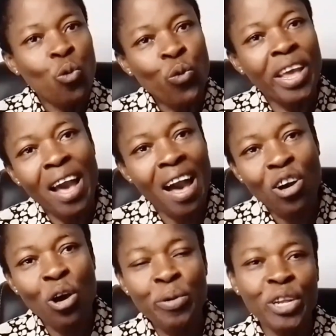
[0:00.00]
We are
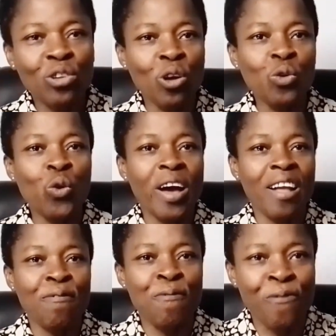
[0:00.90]
going to look
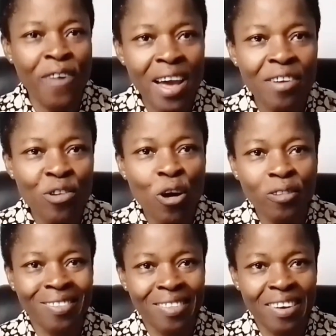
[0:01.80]
at
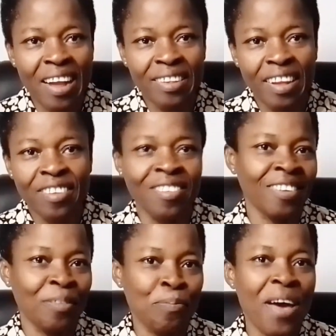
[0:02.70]
various
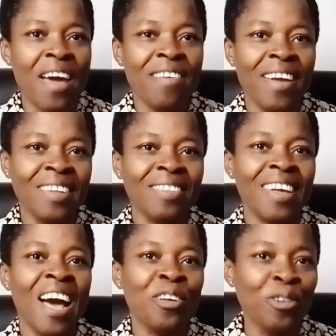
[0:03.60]
strategies parents
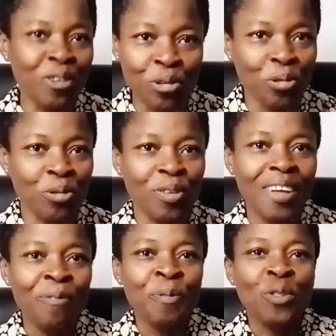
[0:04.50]
can use
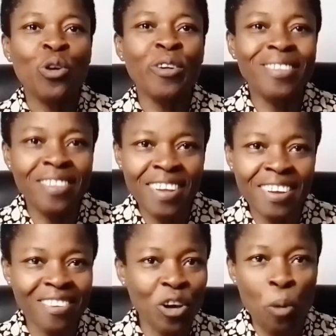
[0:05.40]
to
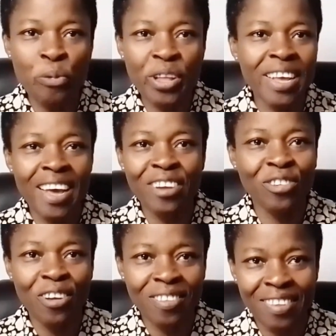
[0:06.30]
teach
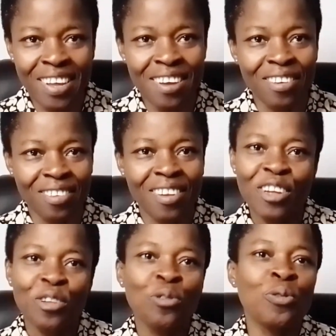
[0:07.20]
communication skills
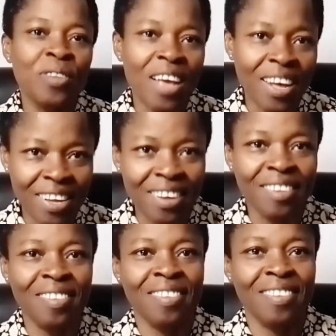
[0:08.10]
to their
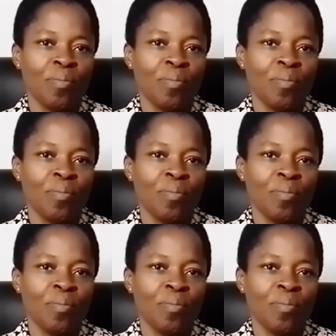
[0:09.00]
kids.